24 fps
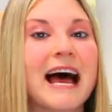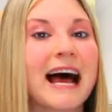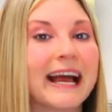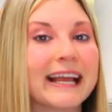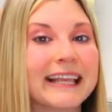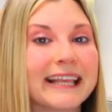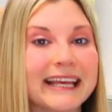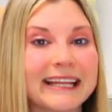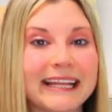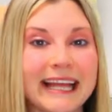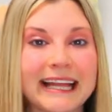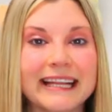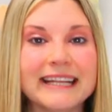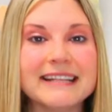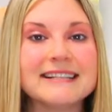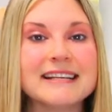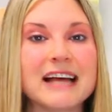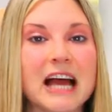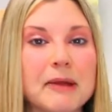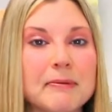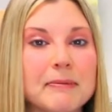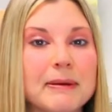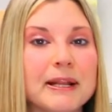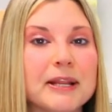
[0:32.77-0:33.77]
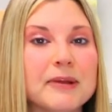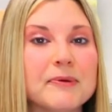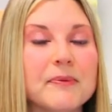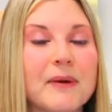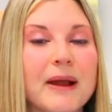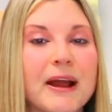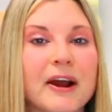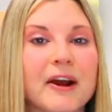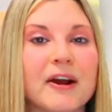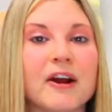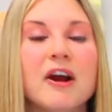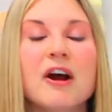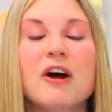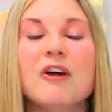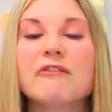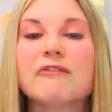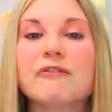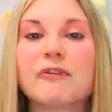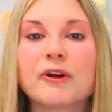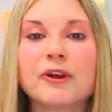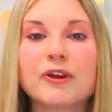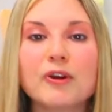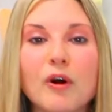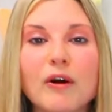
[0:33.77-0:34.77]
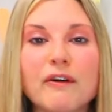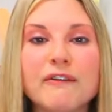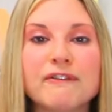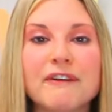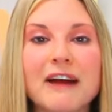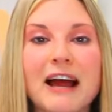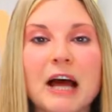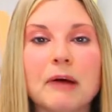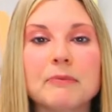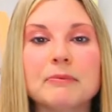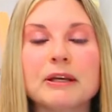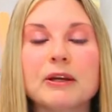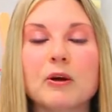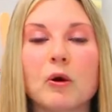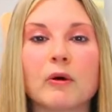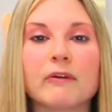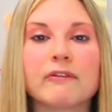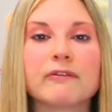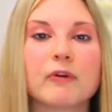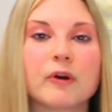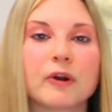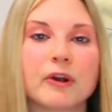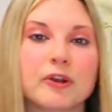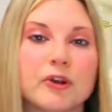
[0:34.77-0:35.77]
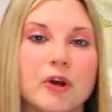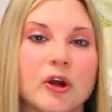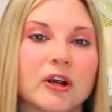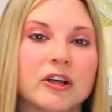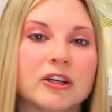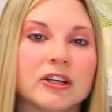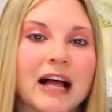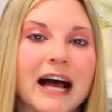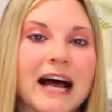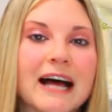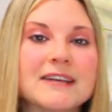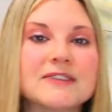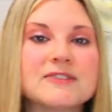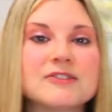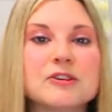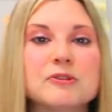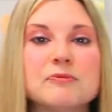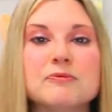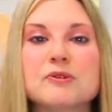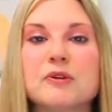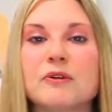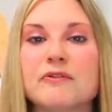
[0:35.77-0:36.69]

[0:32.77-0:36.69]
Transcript: again, anytime, anywhere, for your family or for your classroom.